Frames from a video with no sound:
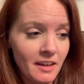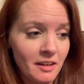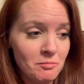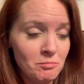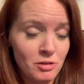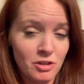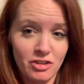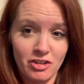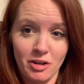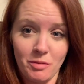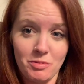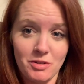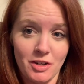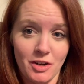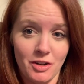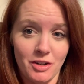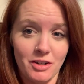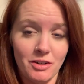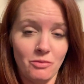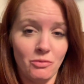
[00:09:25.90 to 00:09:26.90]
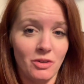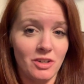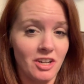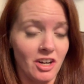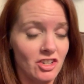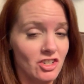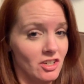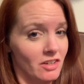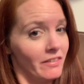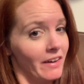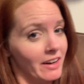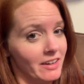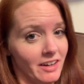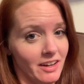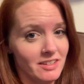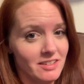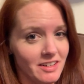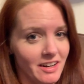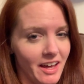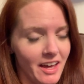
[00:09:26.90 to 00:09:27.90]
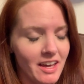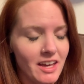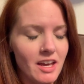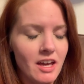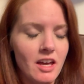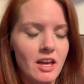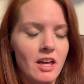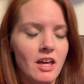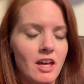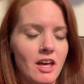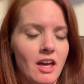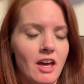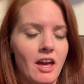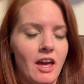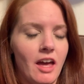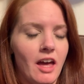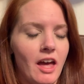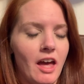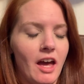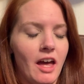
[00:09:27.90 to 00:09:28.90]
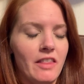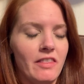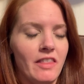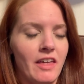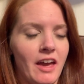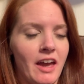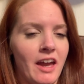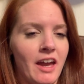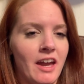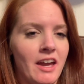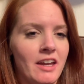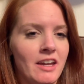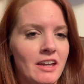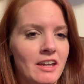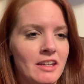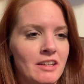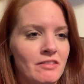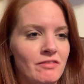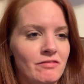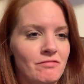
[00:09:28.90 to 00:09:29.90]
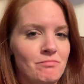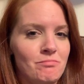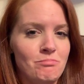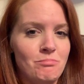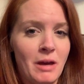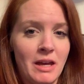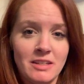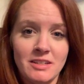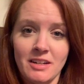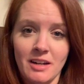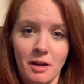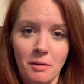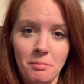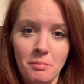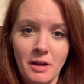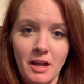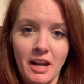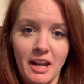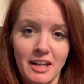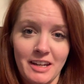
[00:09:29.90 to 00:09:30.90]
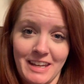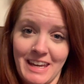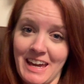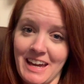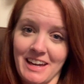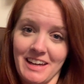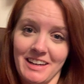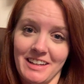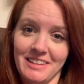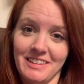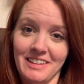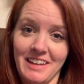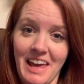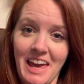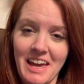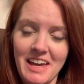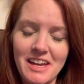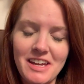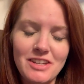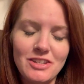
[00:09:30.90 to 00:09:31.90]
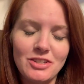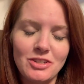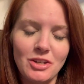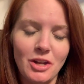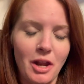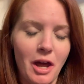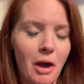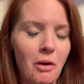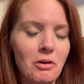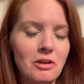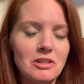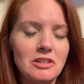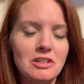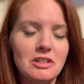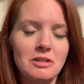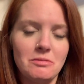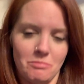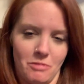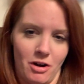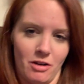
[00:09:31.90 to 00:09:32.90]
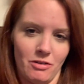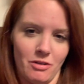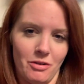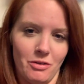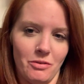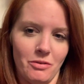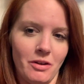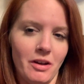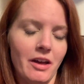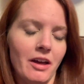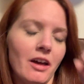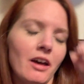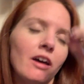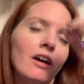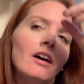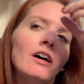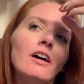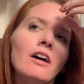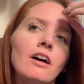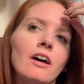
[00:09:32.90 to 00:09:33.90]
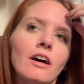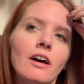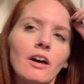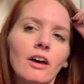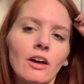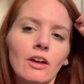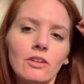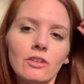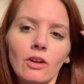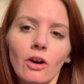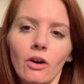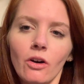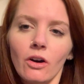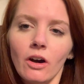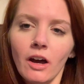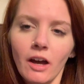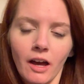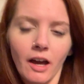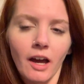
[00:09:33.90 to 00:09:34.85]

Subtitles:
prescription, which I should have had yesterday. They messed it up and I can't get it today, so now it's tomorrow. So